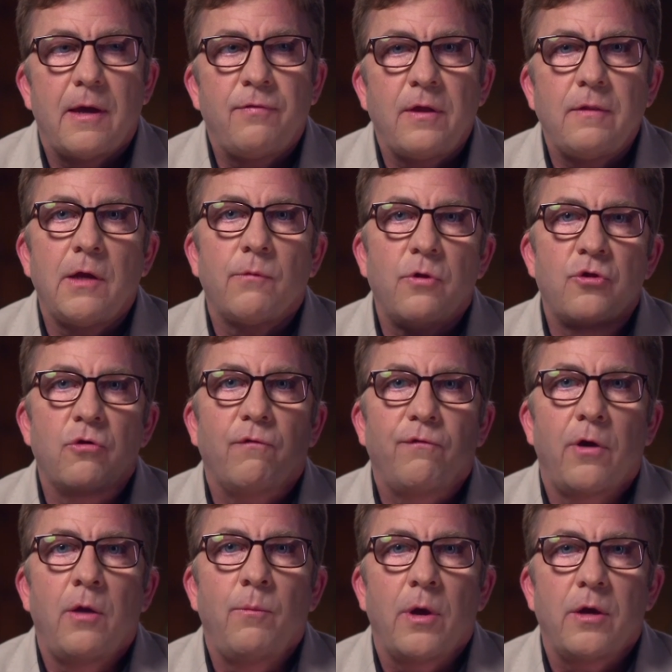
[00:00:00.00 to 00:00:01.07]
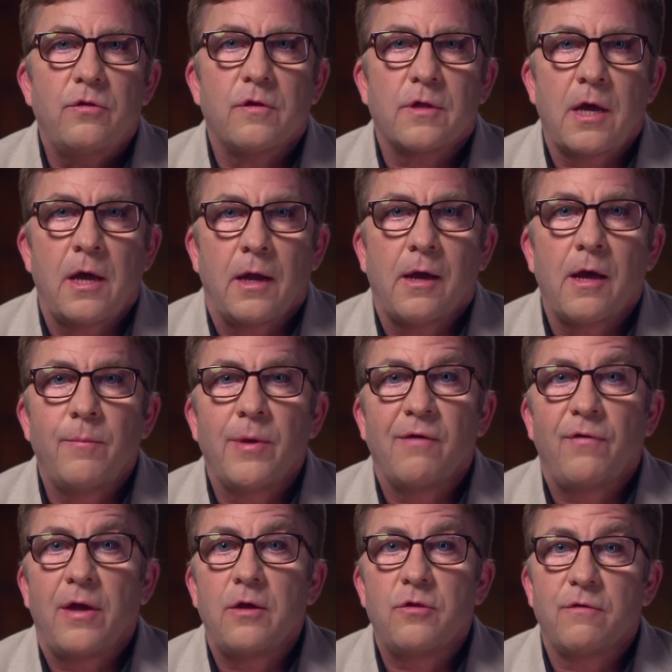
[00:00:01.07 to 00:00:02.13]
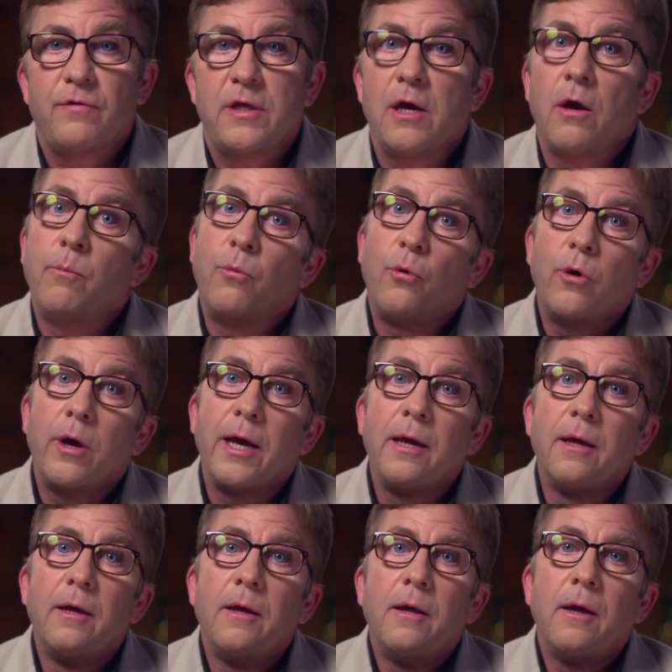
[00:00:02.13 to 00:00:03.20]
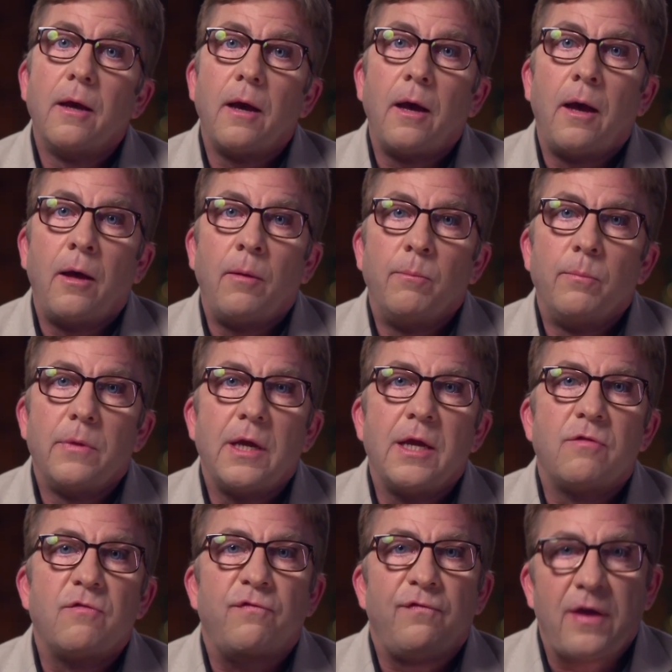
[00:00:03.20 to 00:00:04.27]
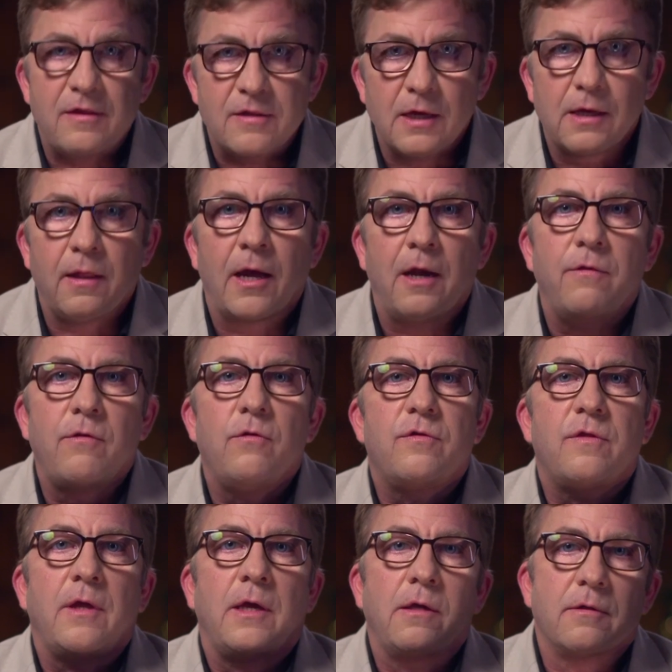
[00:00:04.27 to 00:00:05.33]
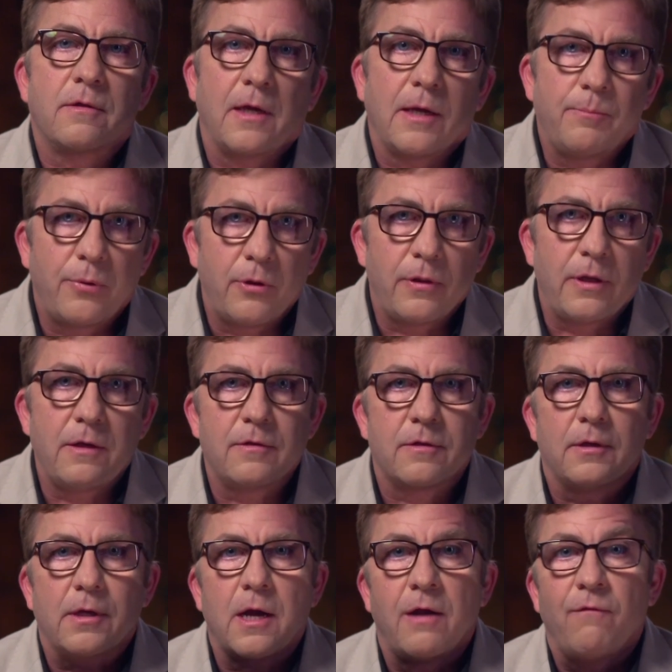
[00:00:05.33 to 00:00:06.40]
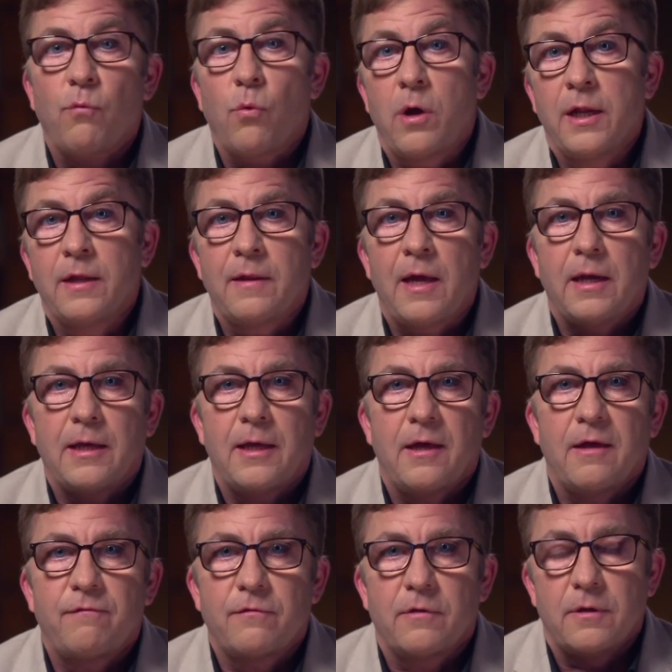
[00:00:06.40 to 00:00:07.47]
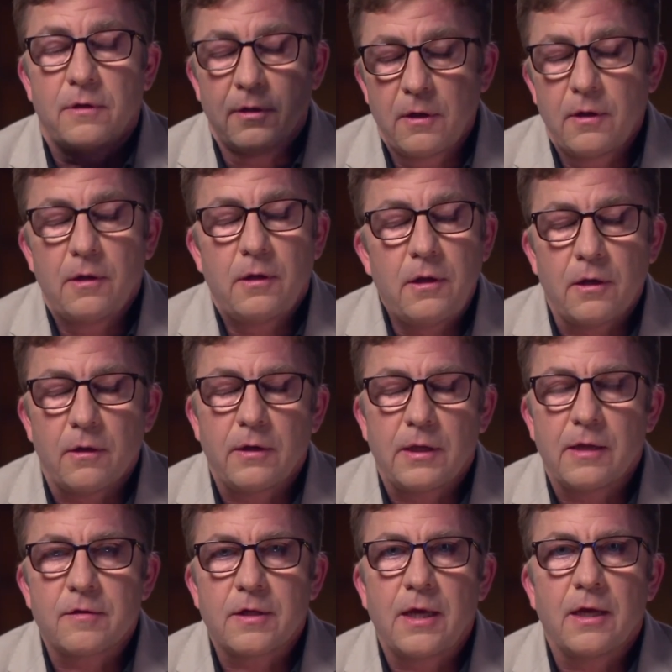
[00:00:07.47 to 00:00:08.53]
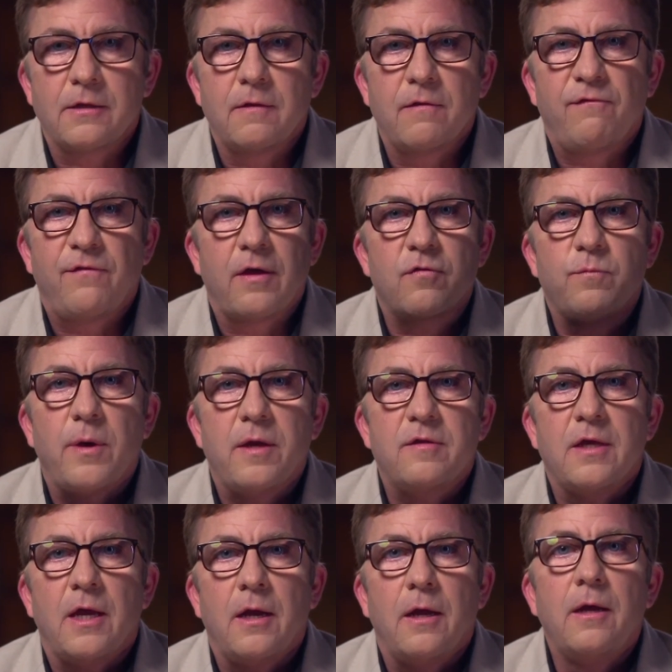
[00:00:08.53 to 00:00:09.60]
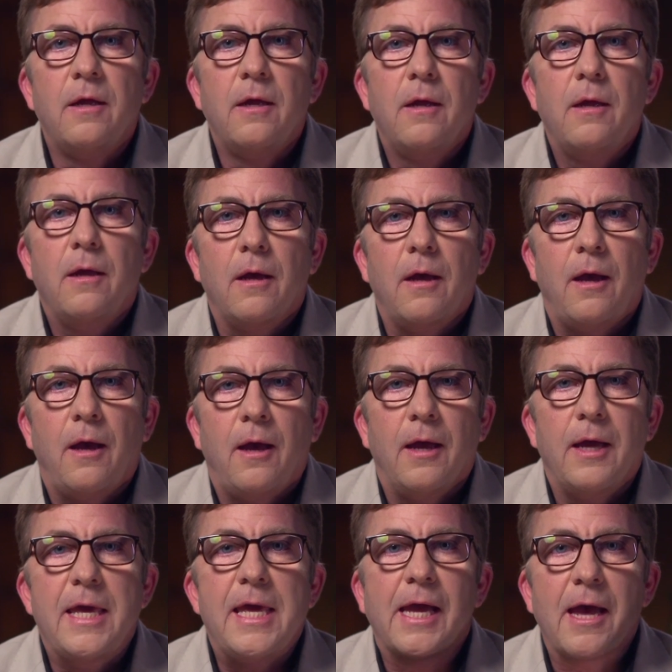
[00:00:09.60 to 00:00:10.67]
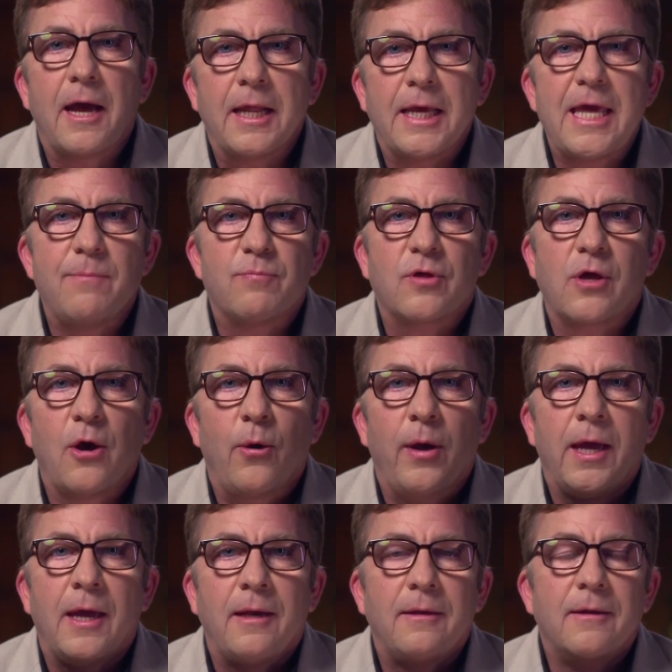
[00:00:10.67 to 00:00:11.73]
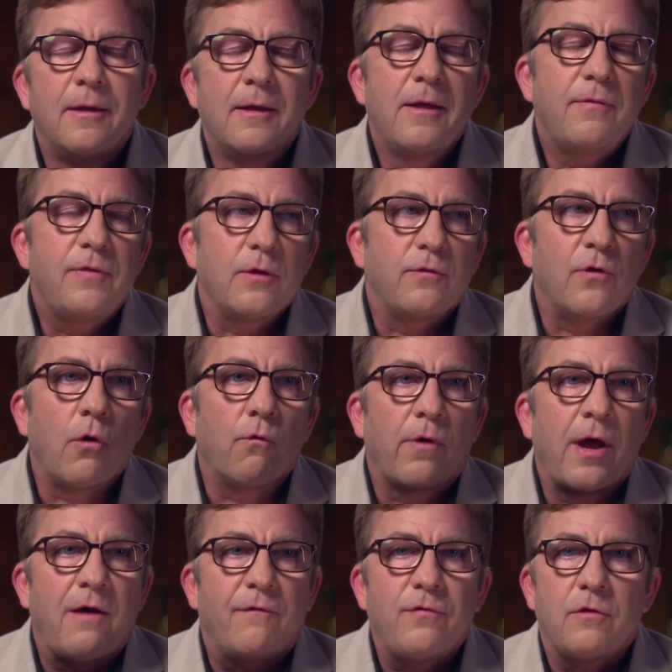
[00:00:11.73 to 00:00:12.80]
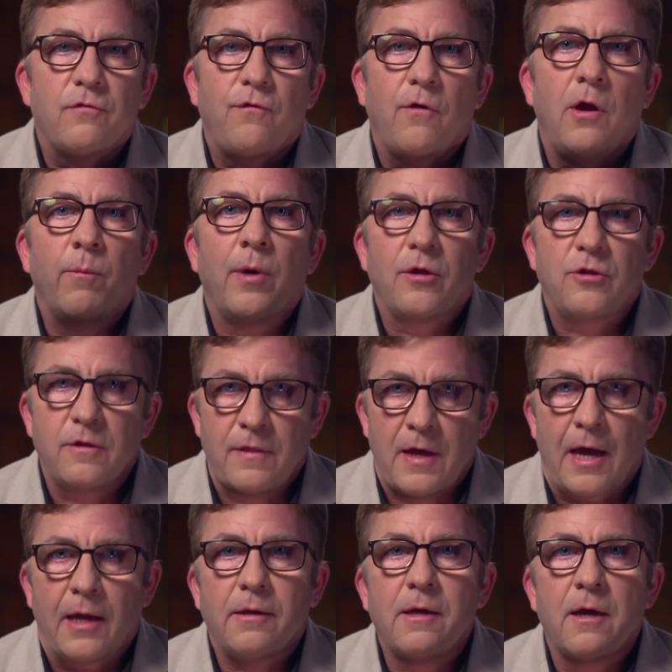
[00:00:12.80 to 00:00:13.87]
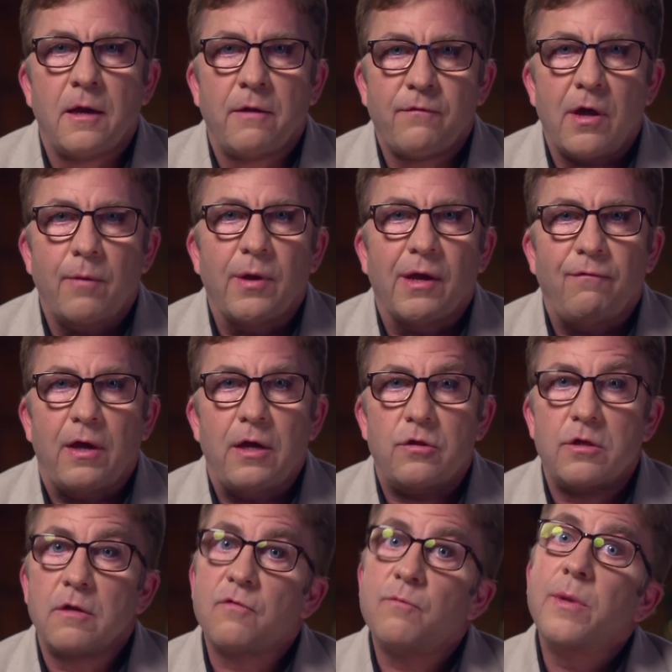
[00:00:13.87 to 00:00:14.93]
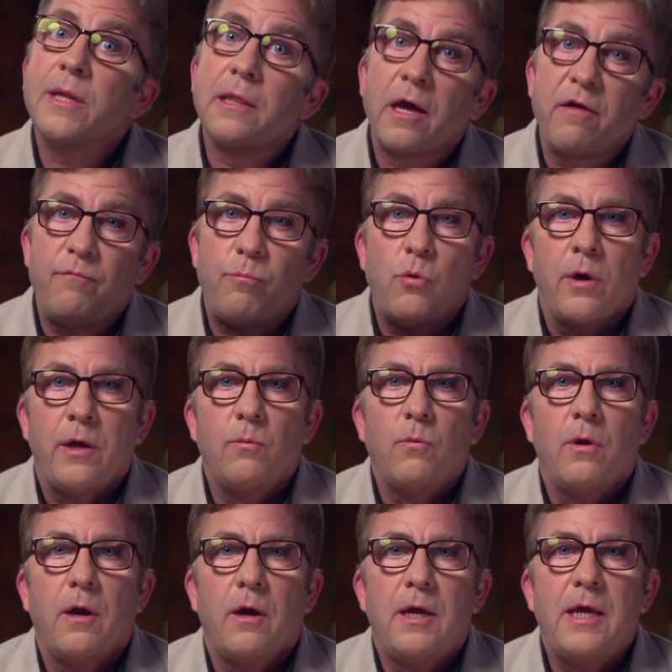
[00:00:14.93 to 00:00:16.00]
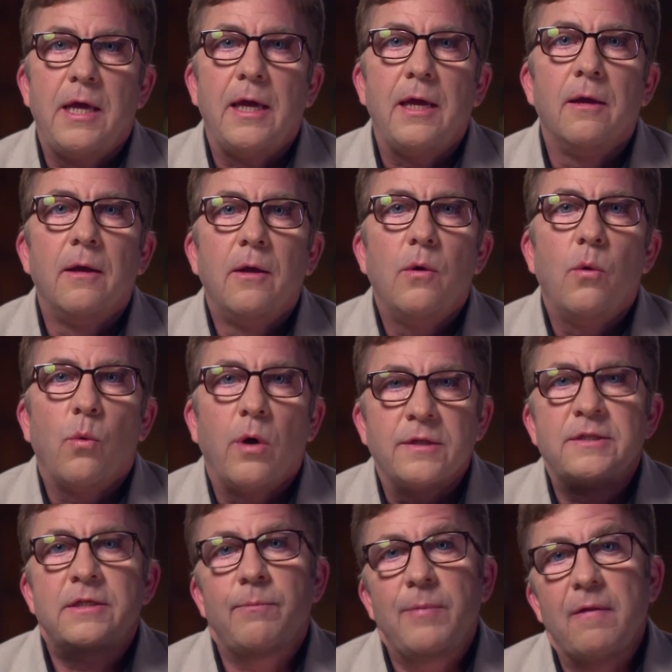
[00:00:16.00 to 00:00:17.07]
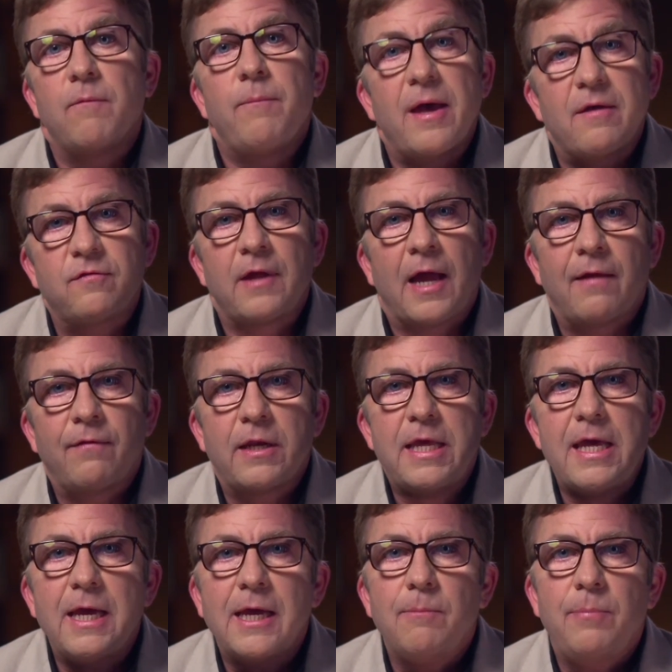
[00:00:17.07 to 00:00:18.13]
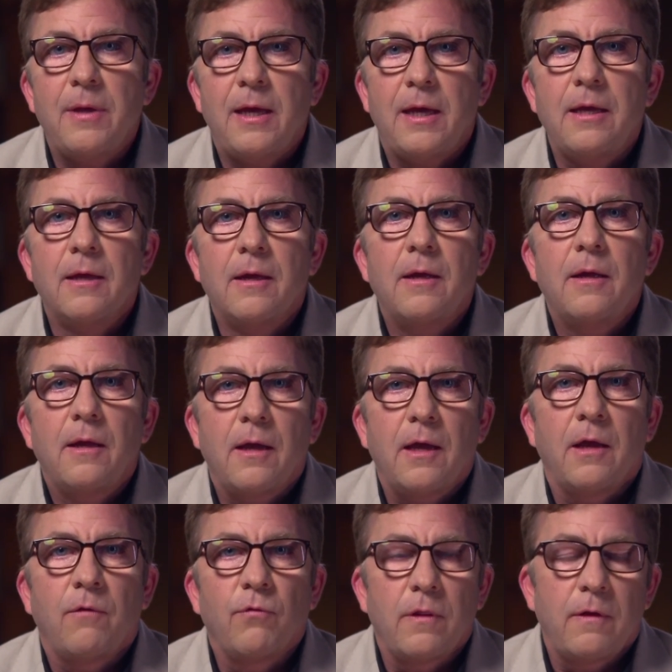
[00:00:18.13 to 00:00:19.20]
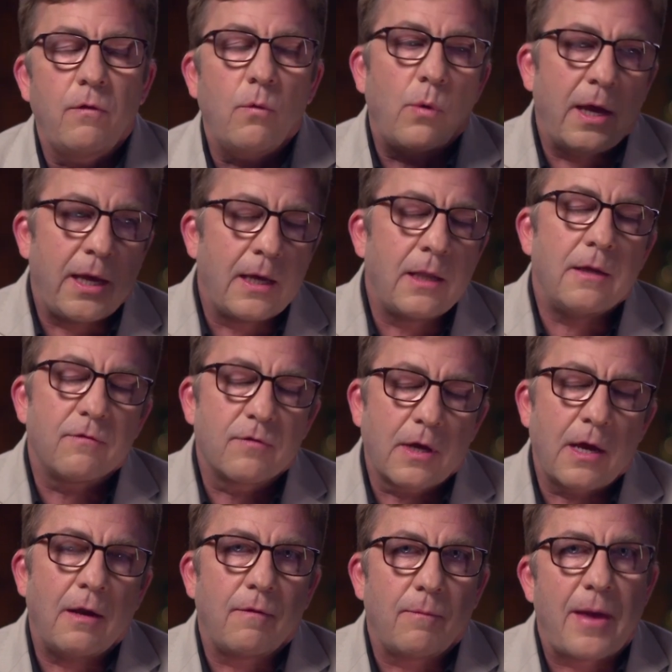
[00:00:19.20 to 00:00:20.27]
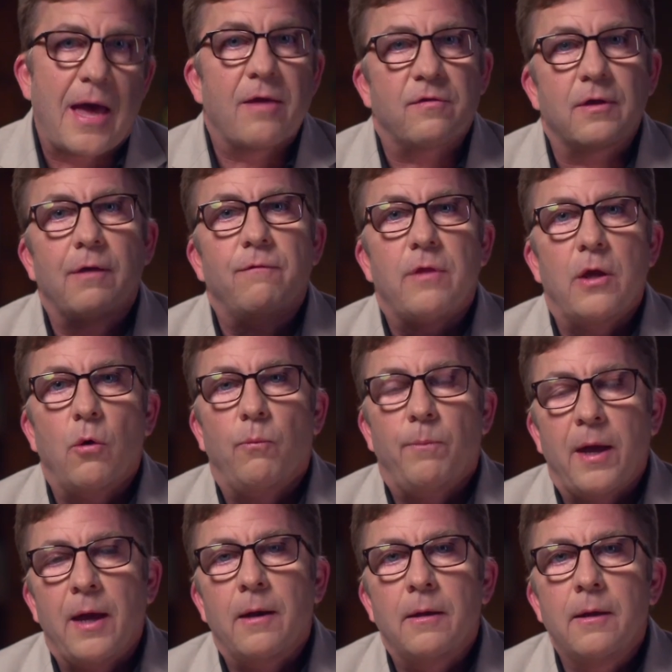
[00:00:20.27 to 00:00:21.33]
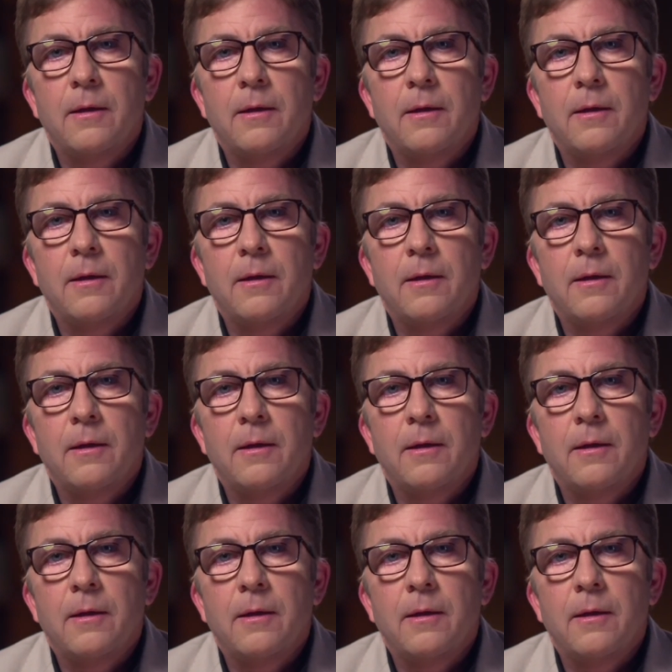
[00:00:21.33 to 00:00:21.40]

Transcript: think the original very much is kind of coming of age of a young boy. Um, it's facing a lot of those things like bullies and kind of wanting that gift, and you know, he gets kicked in the face by Santa. Uh, he kind of keeps going, and the adult Ralphie is very much at that kind of coming of age in his midlife point where he wants to be the best dad that he can be, and really the way in is kind of the passing of the old man.